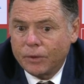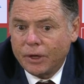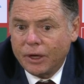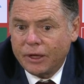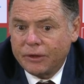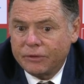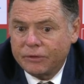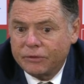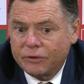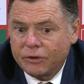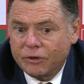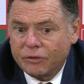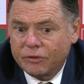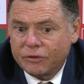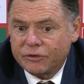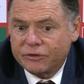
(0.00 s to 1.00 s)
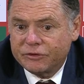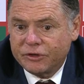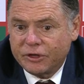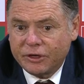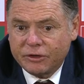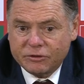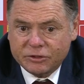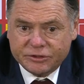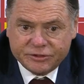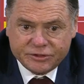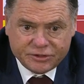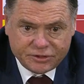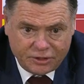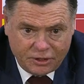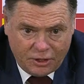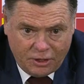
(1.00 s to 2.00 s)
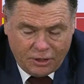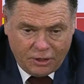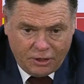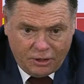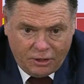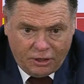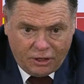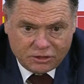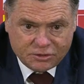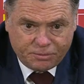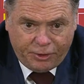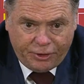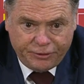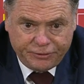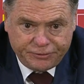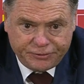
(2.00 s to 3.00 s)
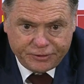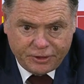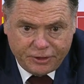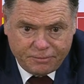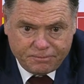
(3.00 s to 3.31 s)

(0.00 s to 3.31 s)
you know this year it's, I suppose,